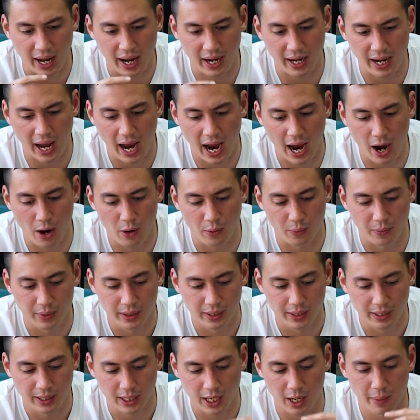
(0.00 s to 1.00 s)
and how
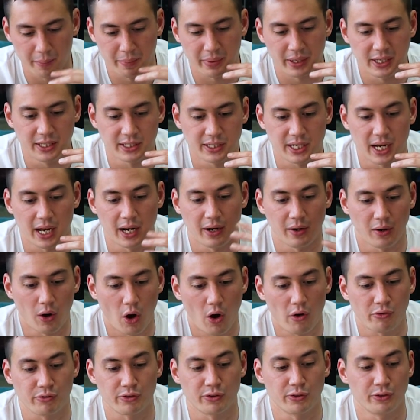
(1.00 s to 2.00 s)
companies can
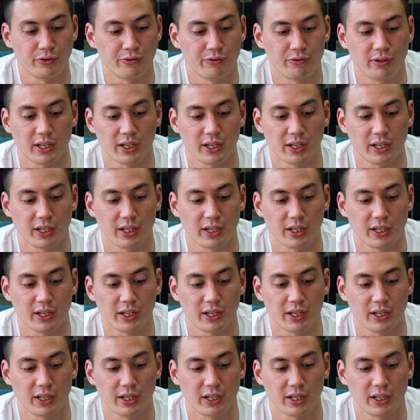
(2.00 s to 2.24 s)
offer